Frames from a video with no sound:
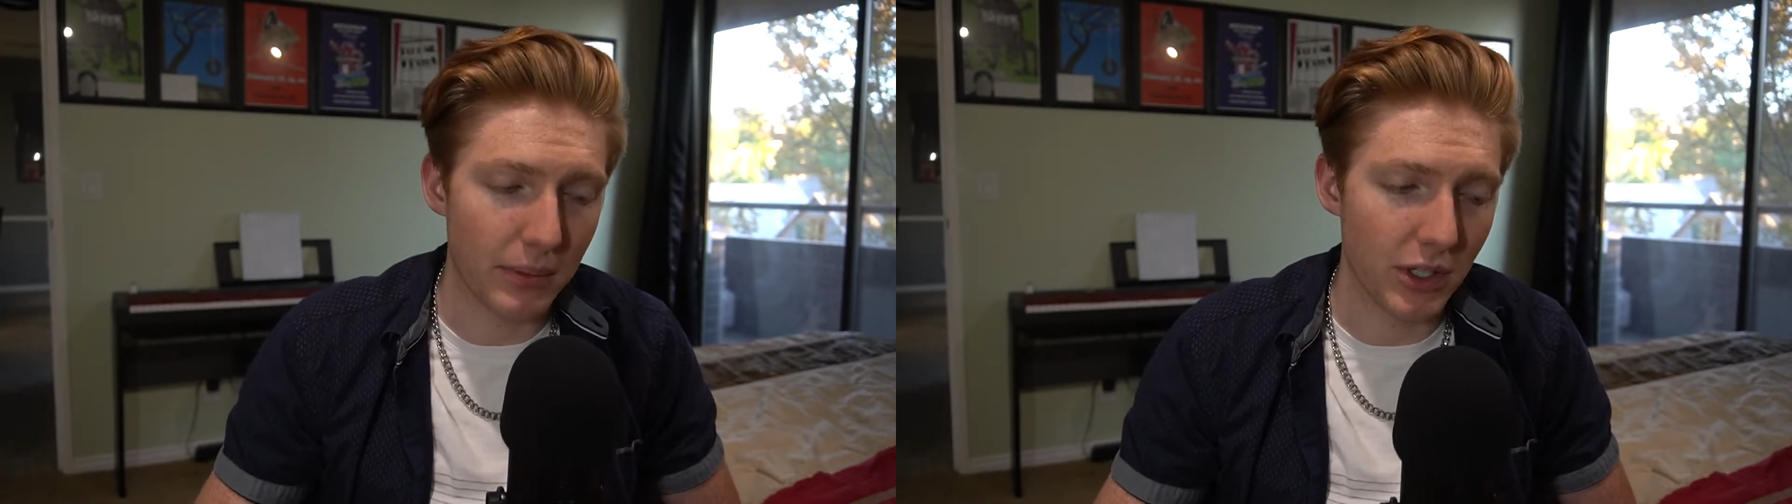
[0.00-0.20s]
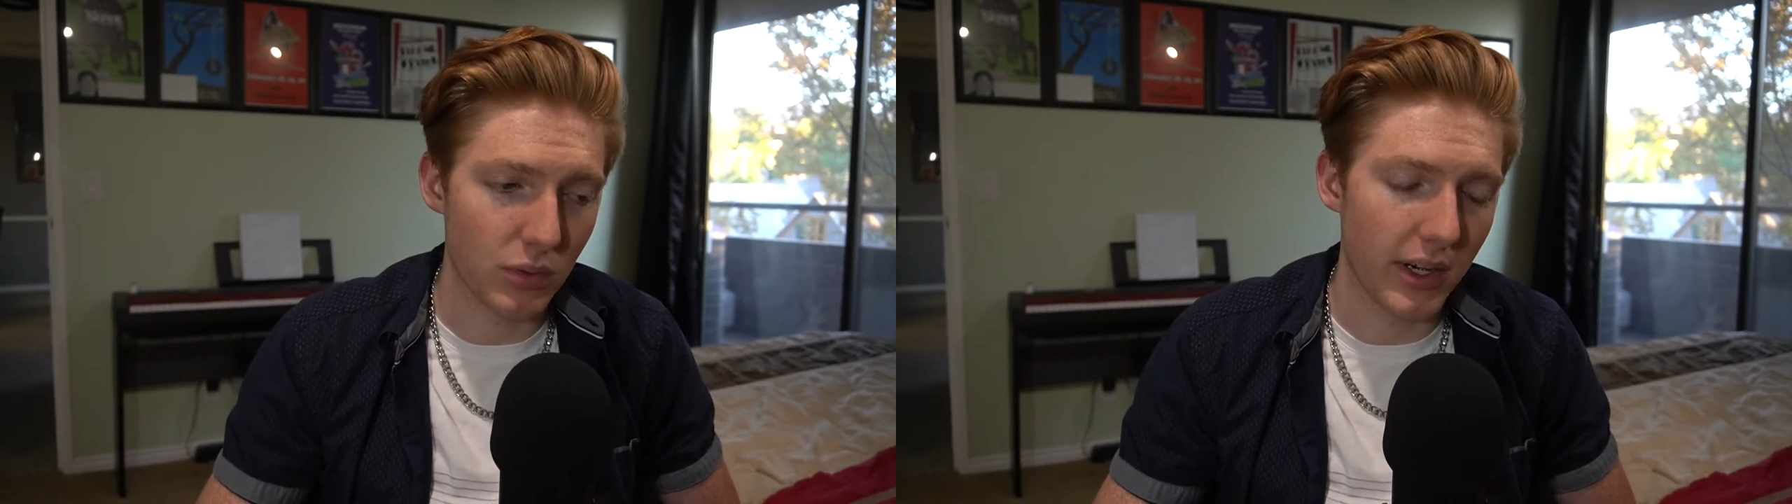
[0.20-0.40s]

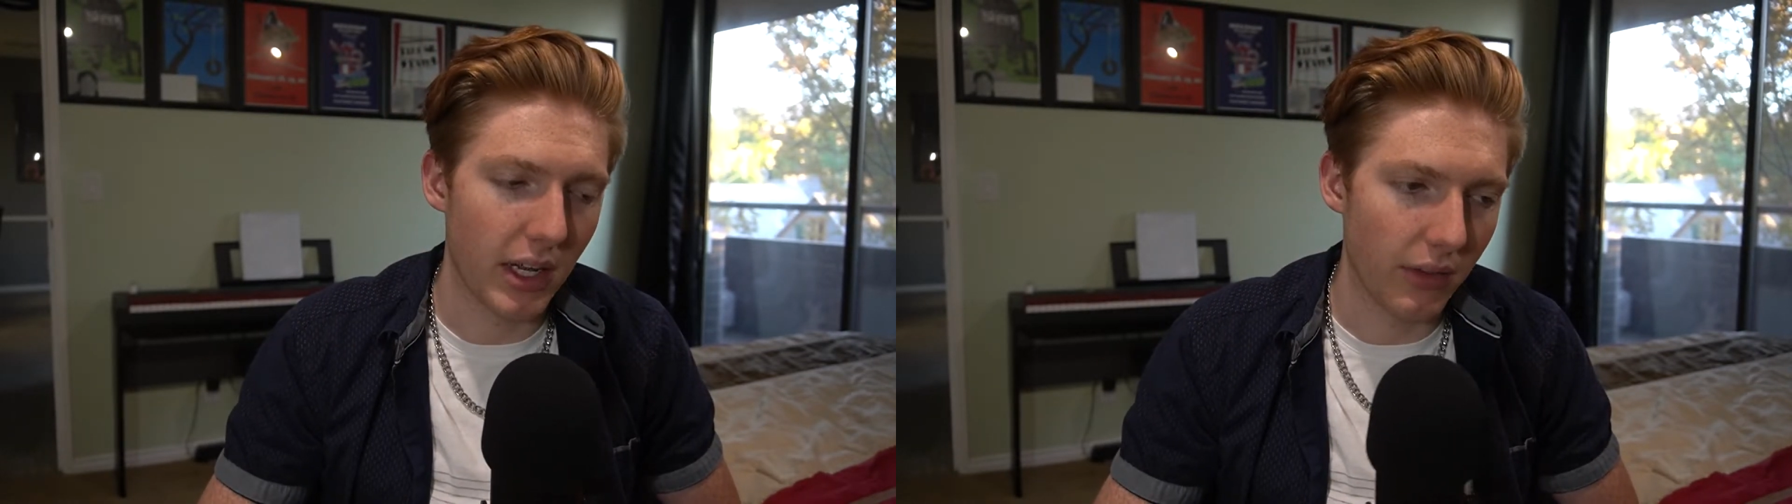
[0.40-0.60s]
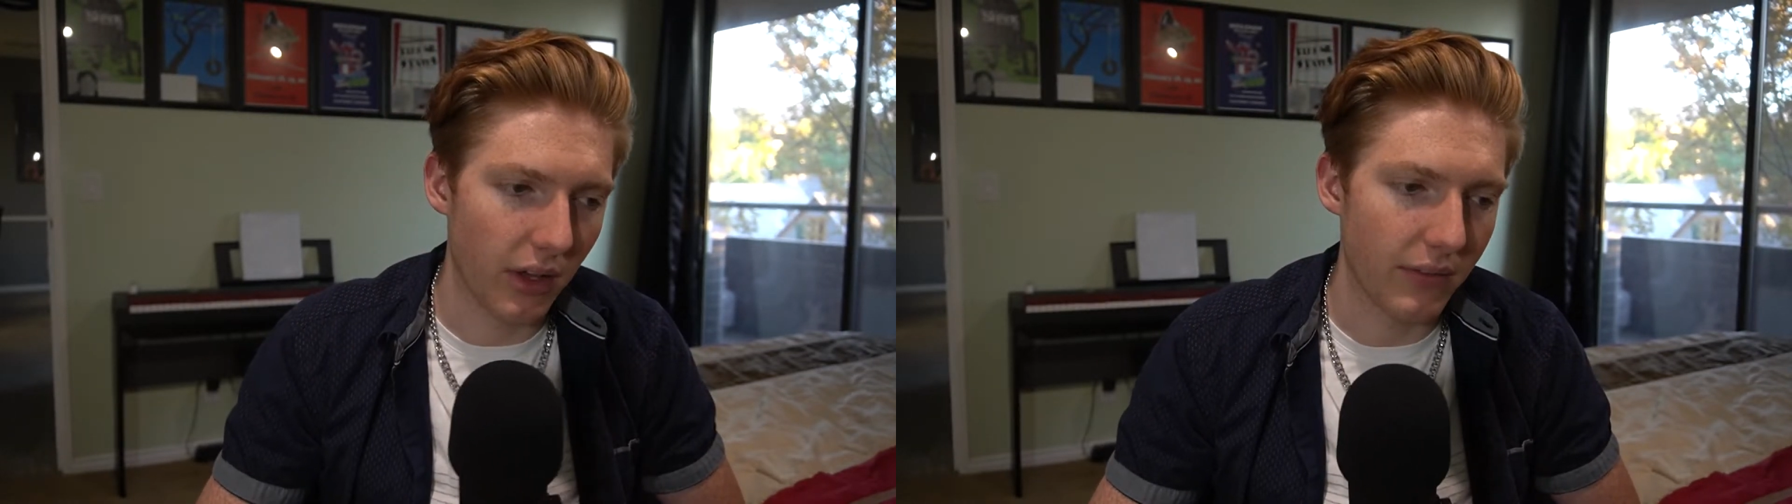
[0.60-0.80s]
because right
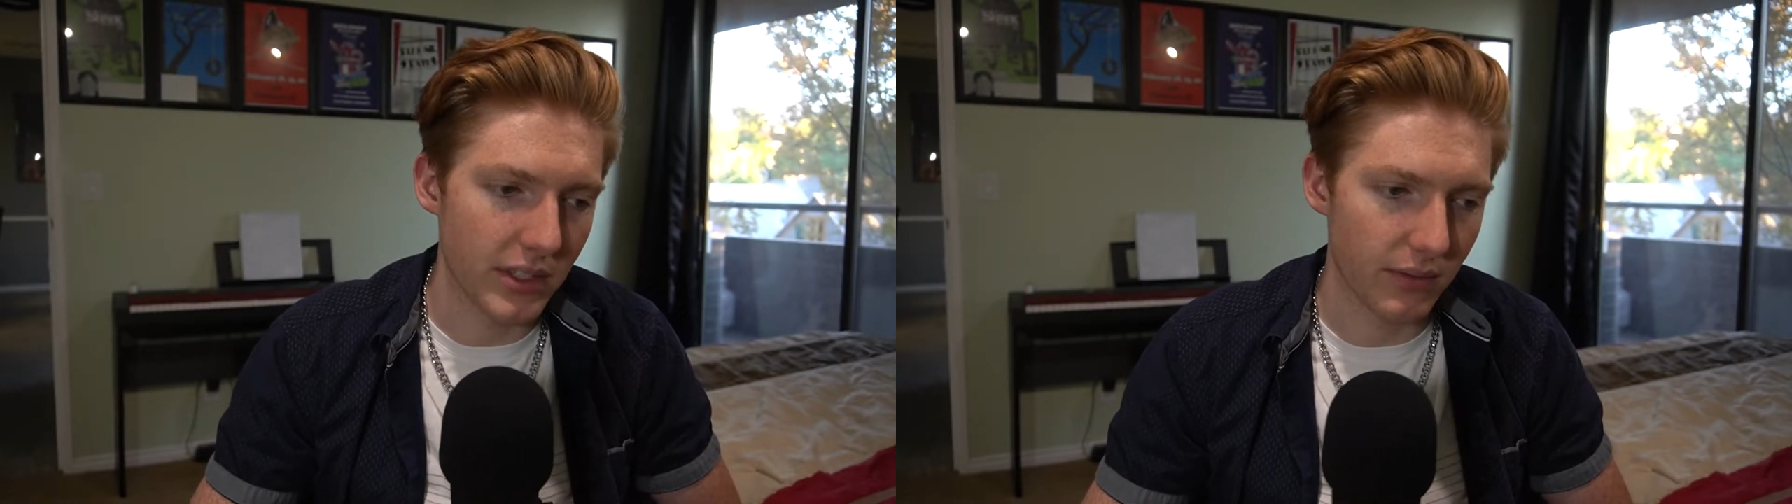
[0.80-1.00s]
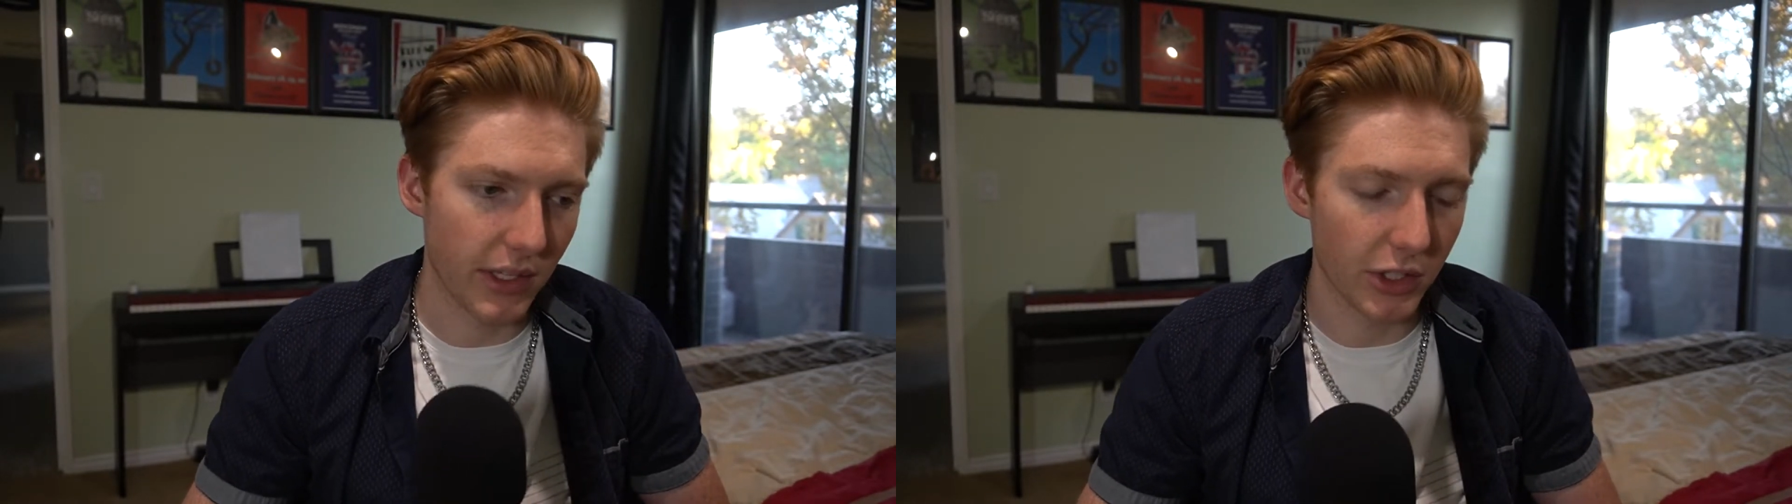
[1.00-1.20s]
now the
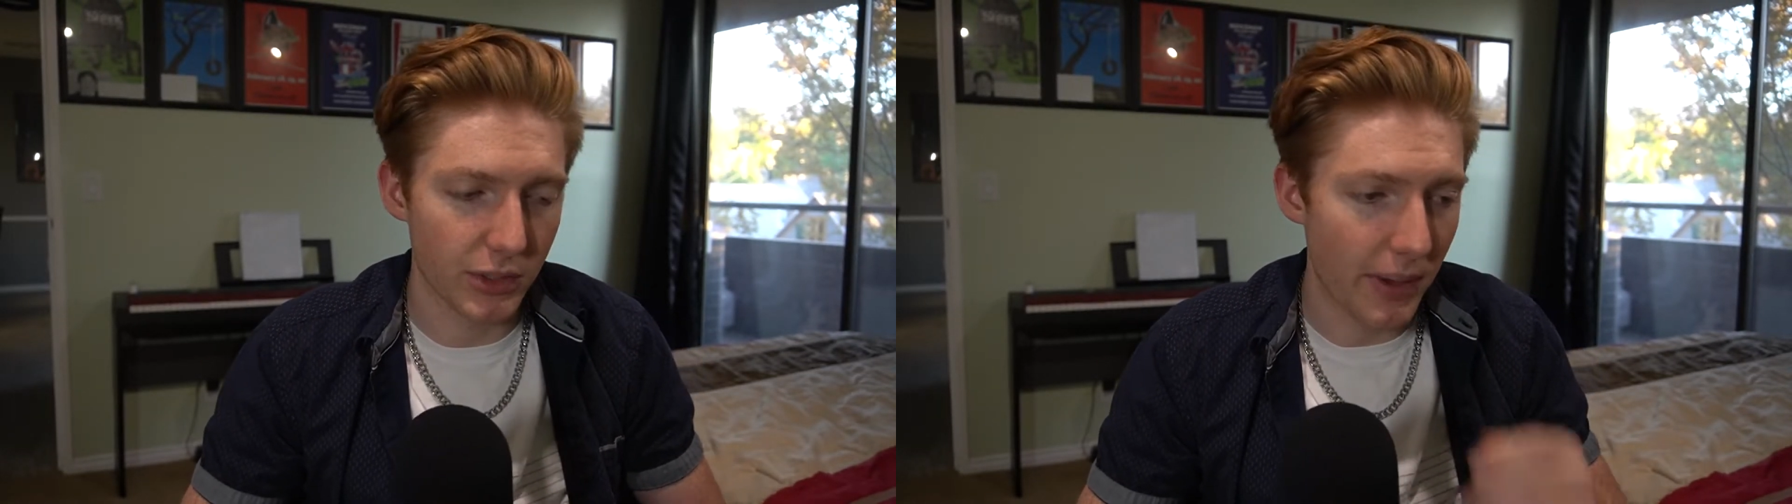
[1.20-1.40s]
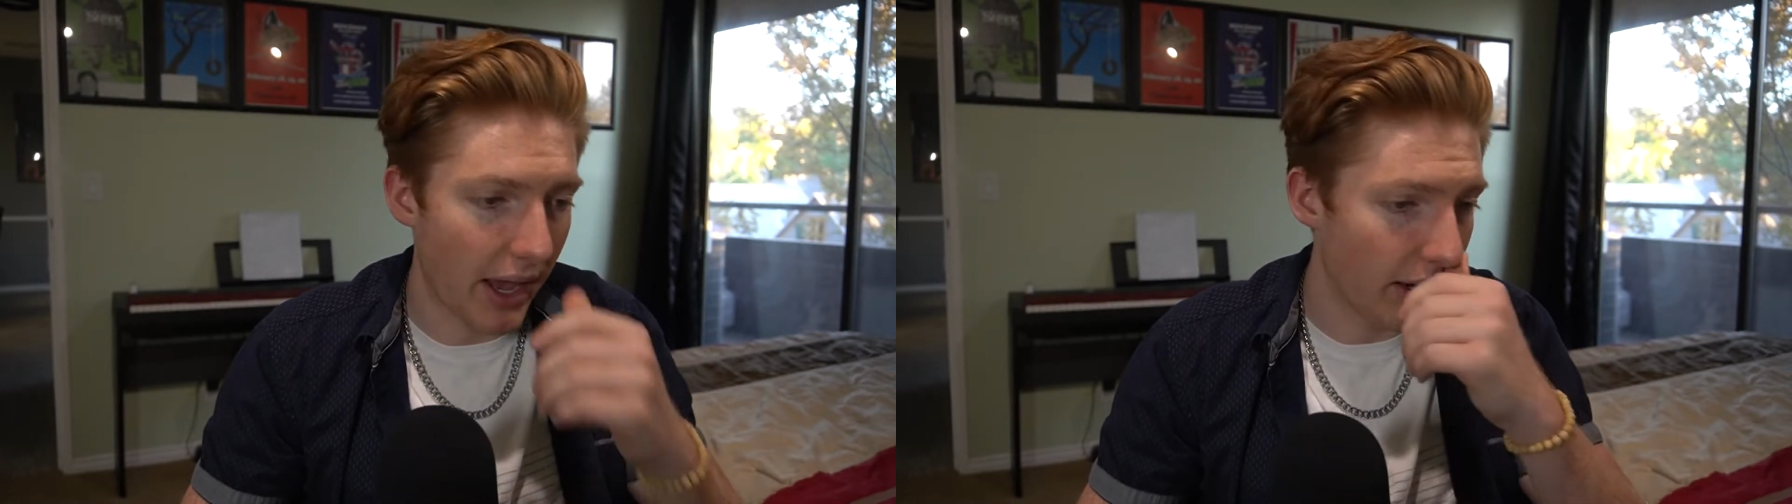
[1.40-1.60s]
offensive line looks
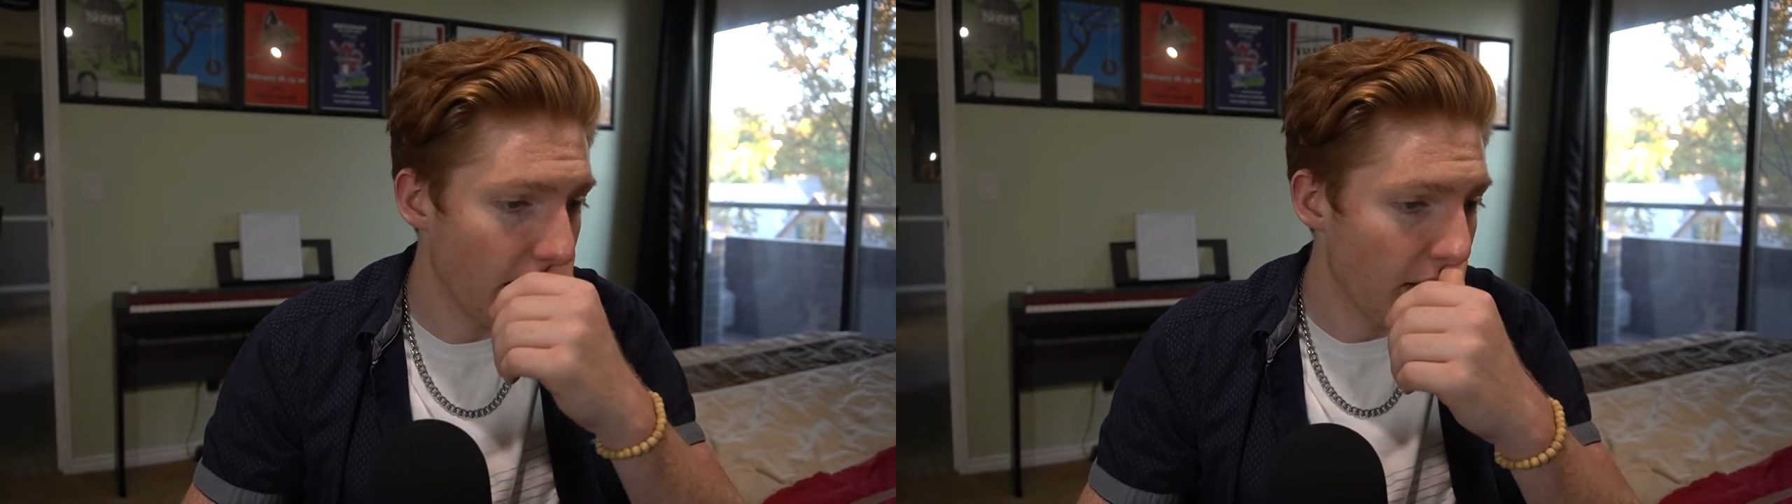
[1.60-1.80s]
bad.